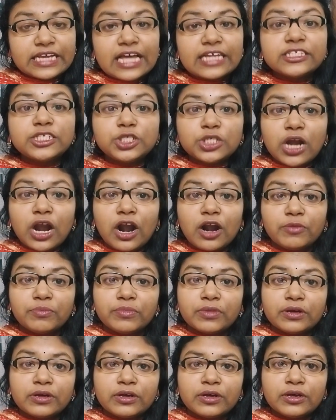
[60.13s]
and
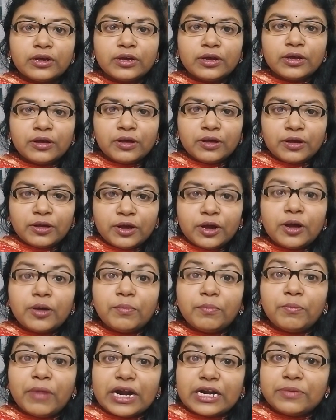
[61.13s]
charm.
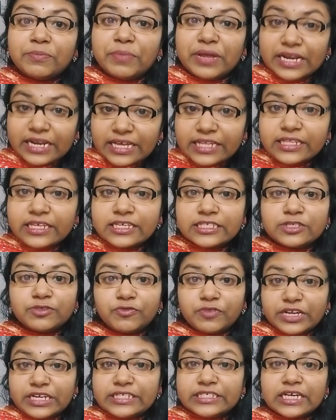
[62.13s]
But beneath his
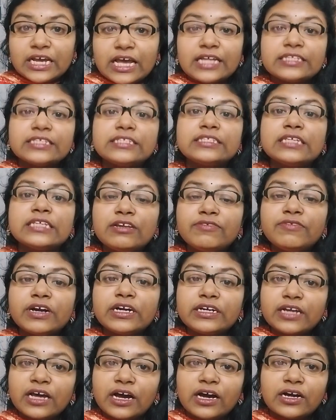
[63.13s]
wit and silver
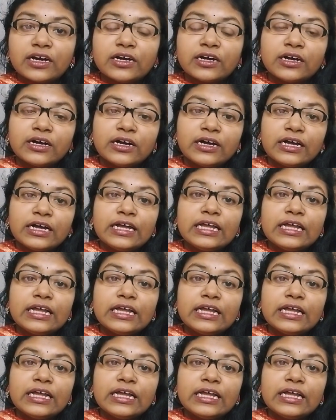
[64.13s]
tongue